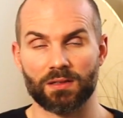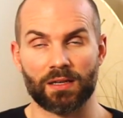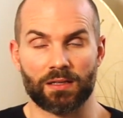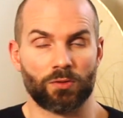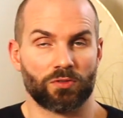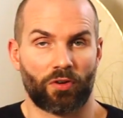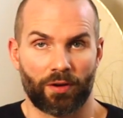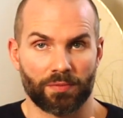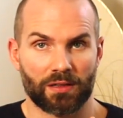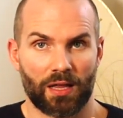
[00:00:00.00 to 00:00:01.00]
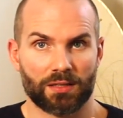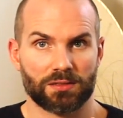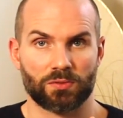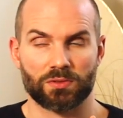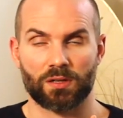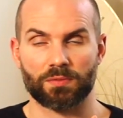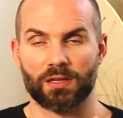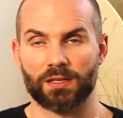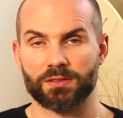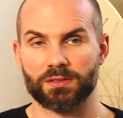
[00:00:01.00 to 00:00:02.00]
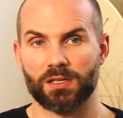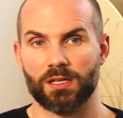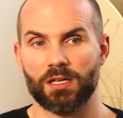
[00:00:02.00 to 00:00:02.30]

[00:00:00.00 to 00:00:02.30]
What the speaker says: like they don't turn up to class, they don't turn up to lectures,